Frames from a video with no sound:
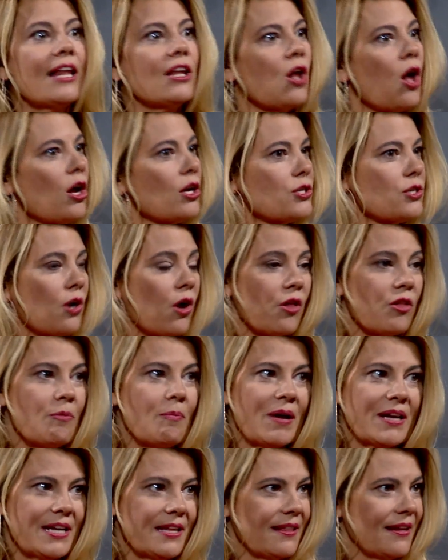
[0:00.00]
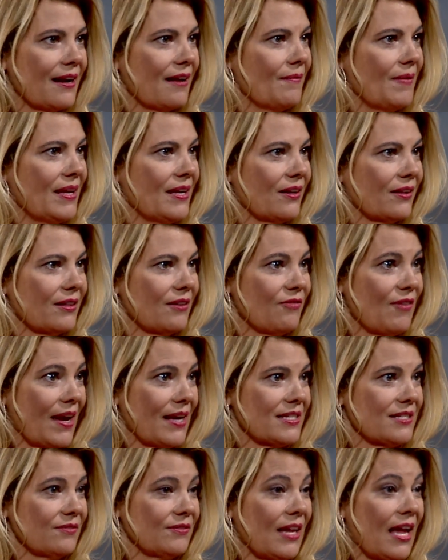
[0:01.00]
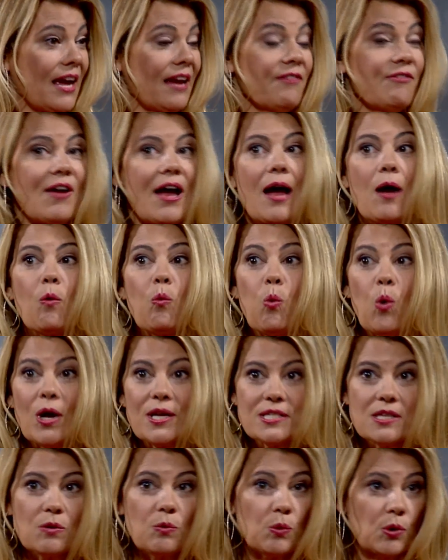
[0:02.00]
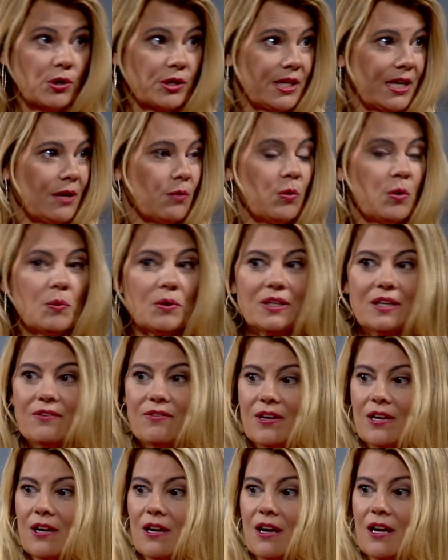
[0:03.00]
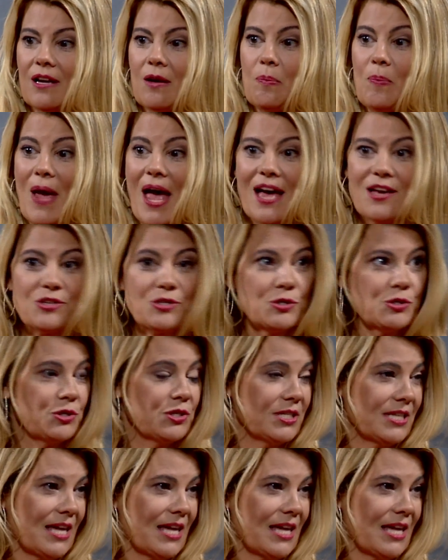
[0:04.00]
I lost all the money that I made on the Facts of Life. I wasn't working. We were living on a pastor's